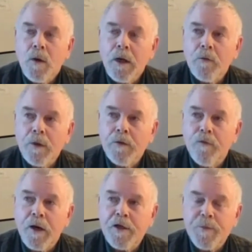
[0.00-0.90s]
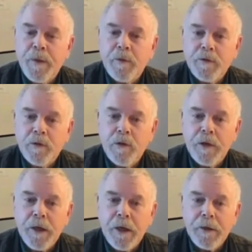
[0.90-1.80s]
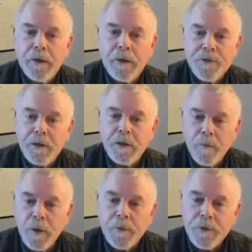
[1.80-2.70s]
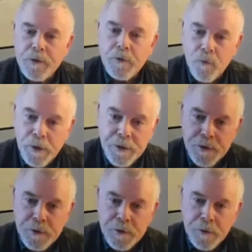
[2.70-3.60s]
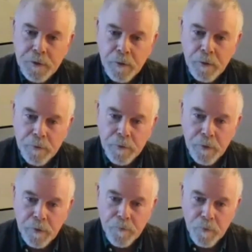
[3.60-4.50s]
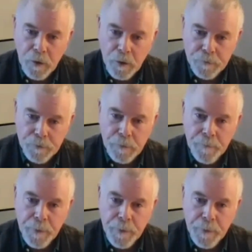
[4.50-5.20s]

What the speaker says: I would advise people to look at is the commitments and risks that are involved.